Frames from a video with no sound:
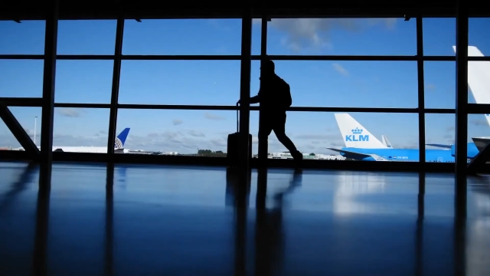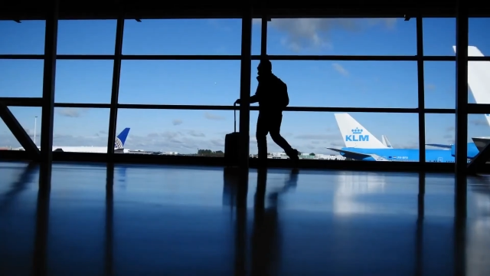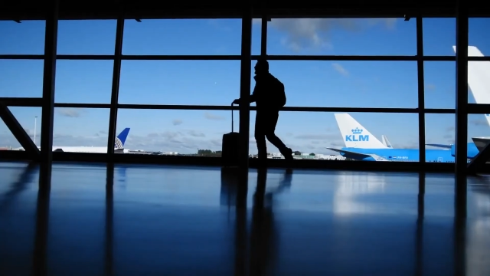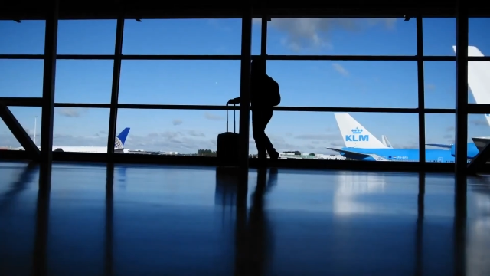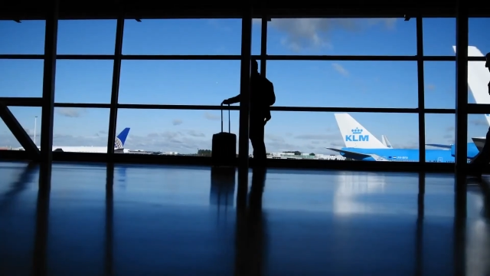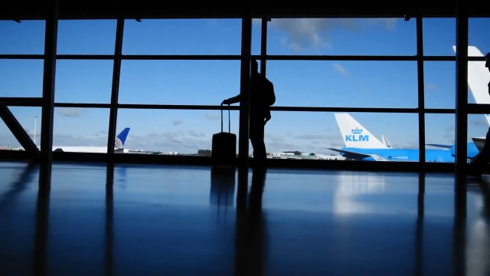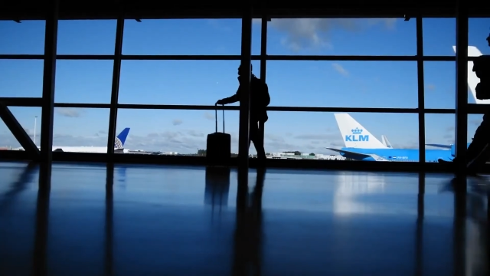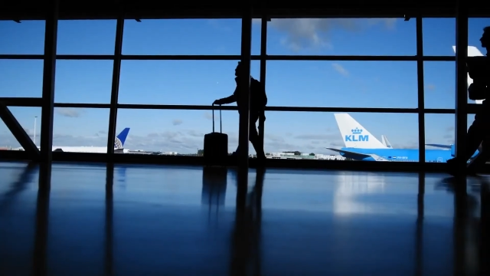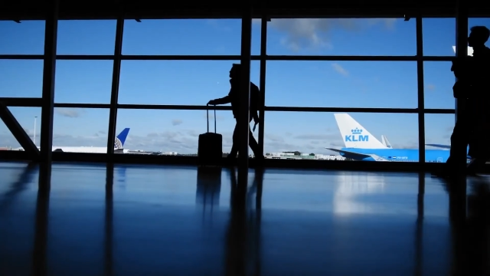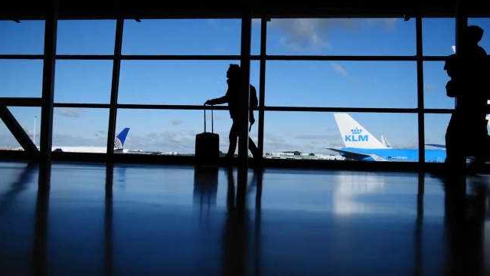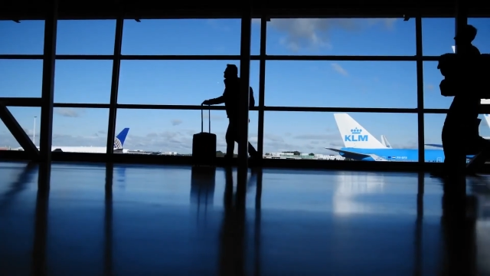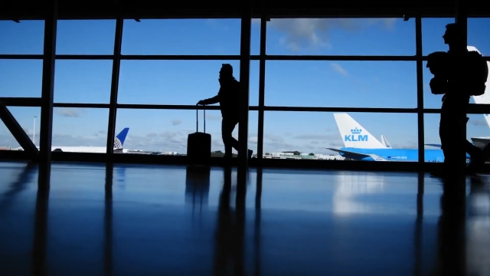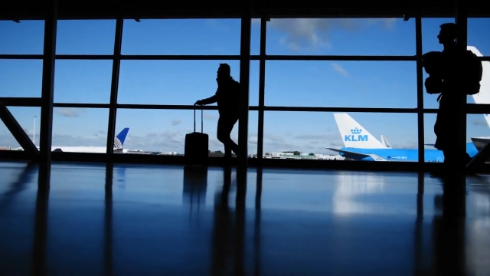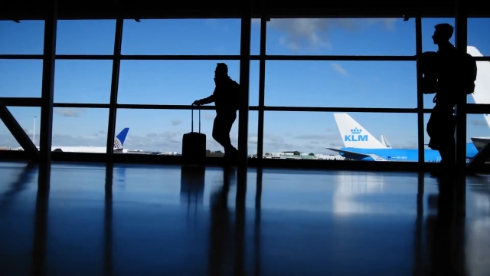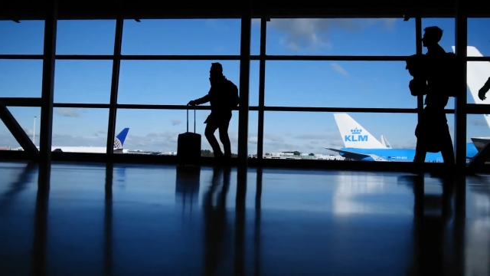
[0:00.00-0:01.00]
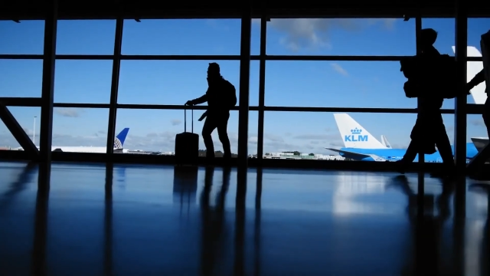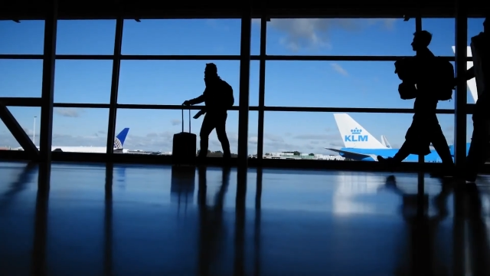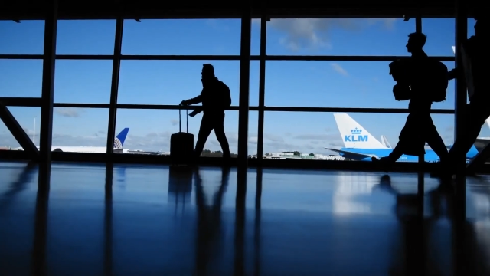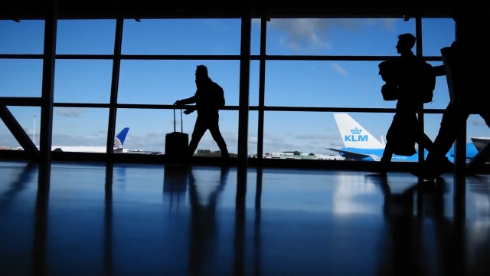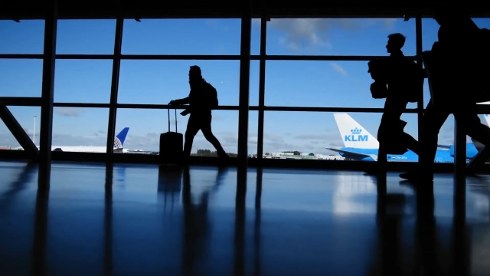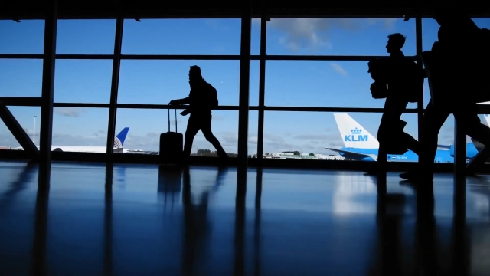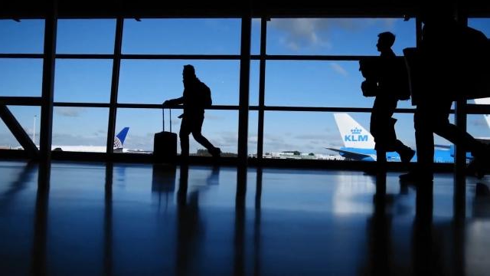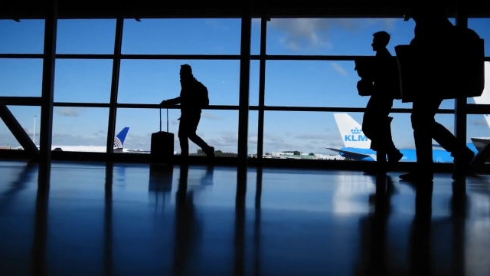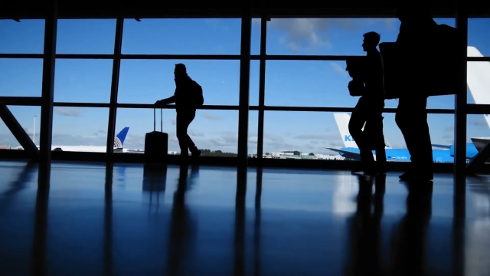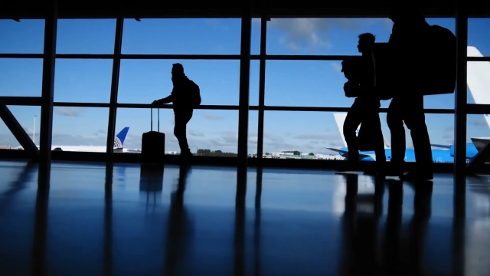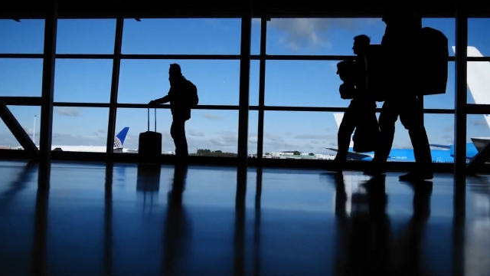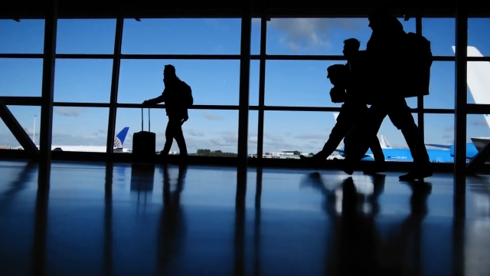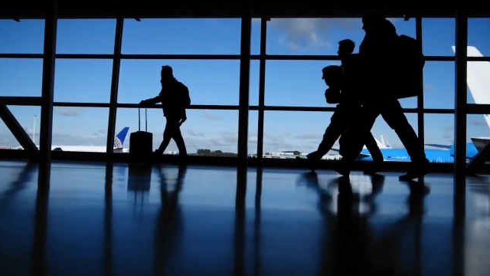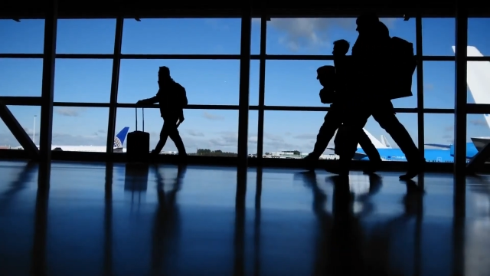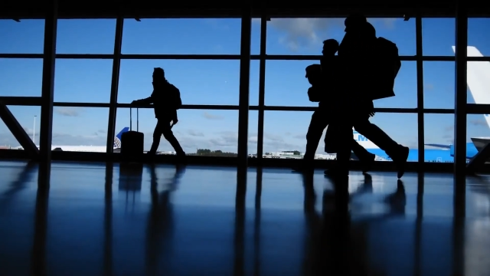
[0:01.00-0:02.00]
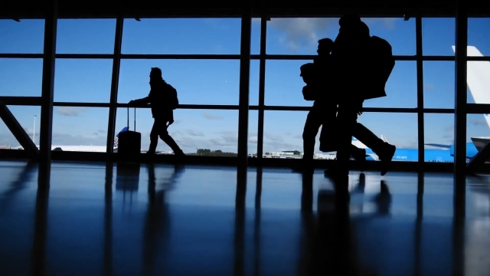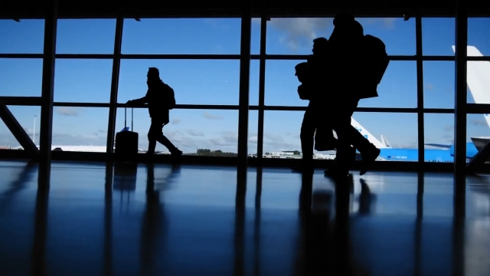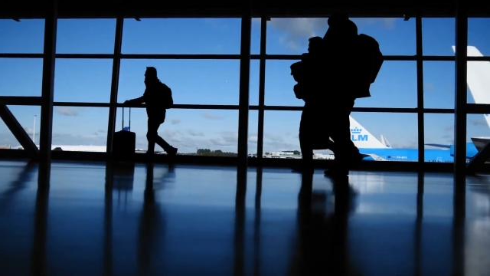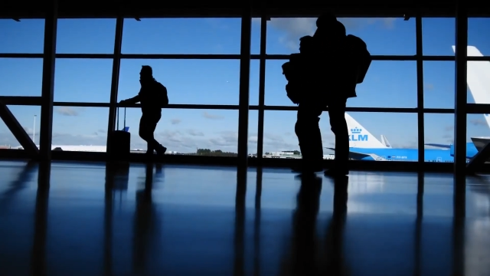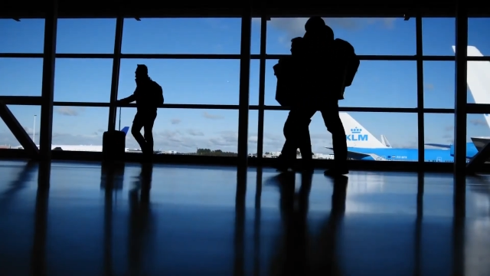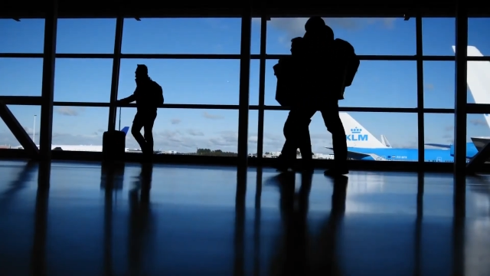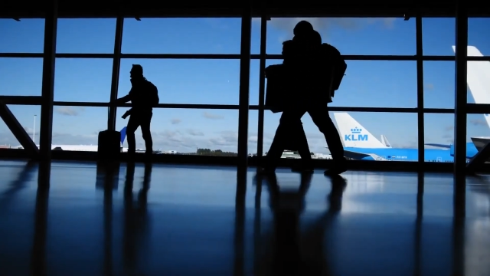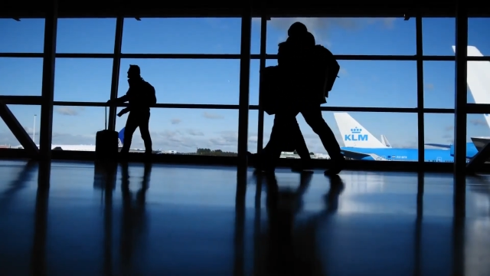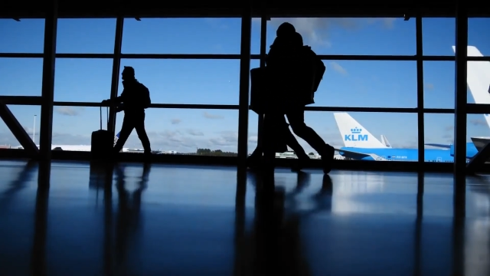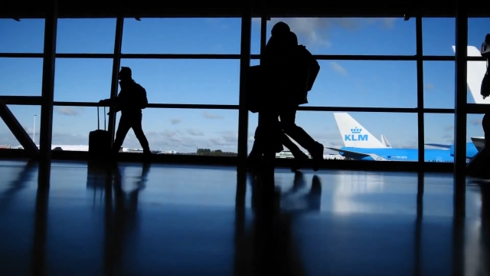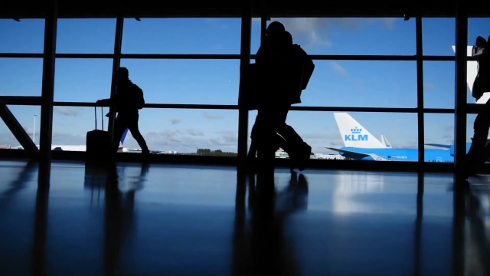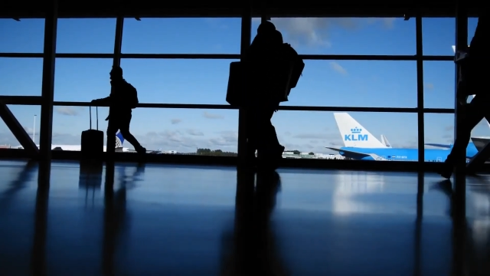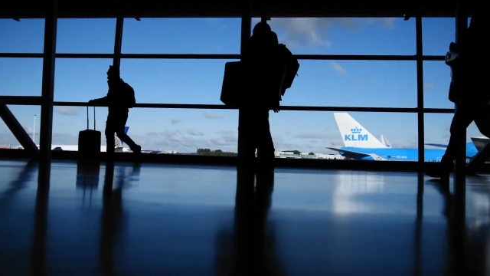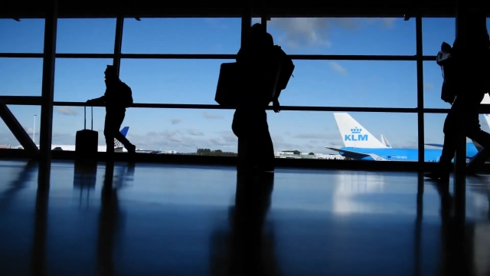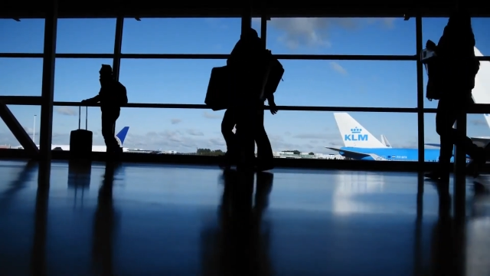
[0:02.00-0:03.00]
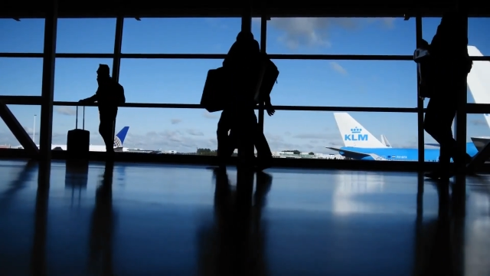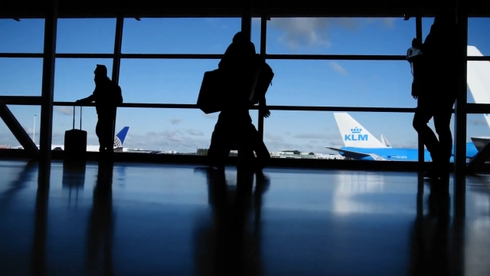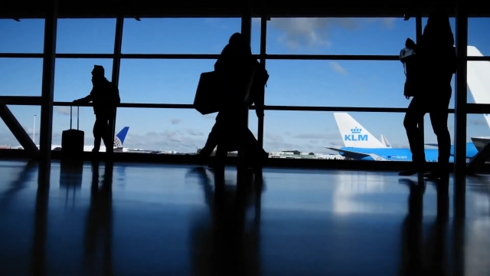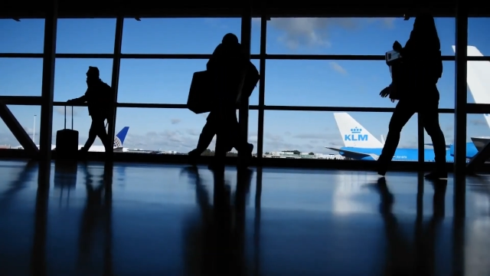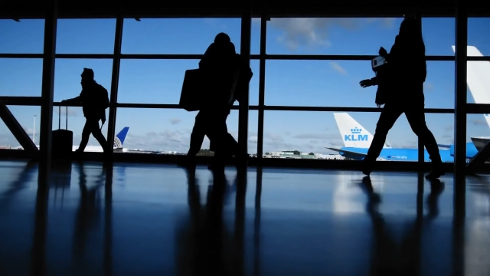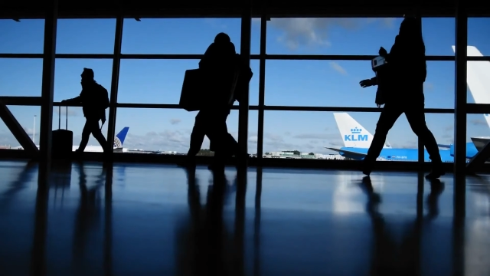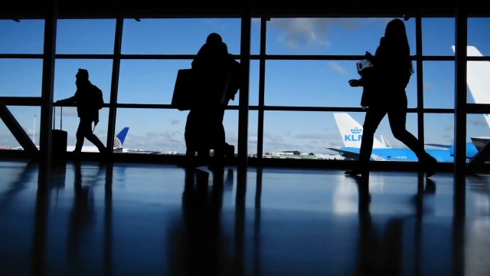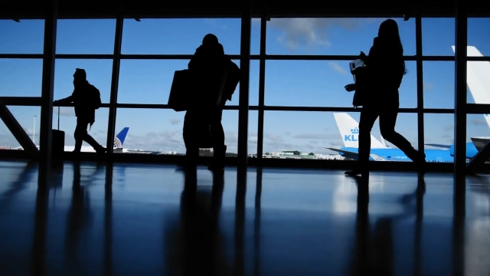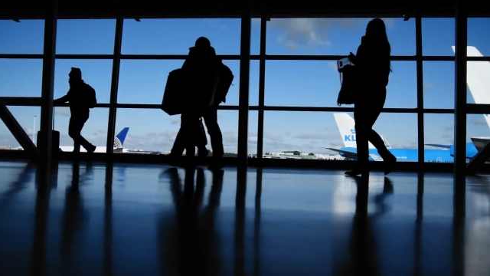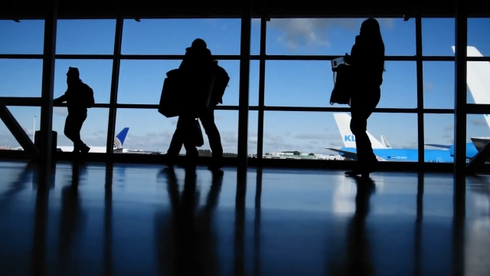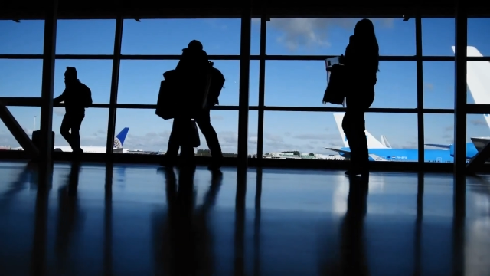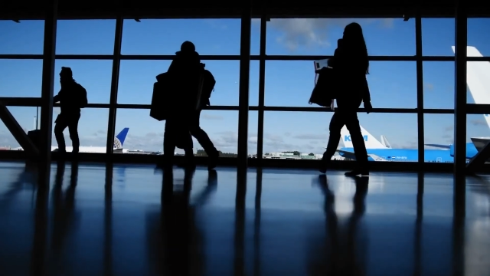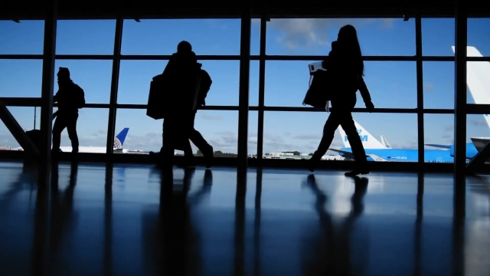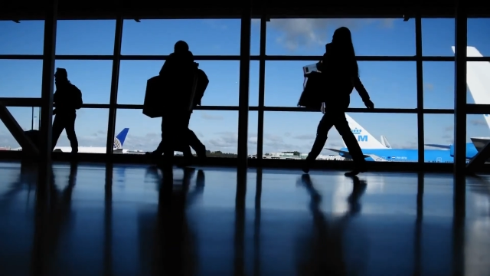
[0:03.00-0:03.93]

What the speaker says: No face is visible, so there are no lips to read.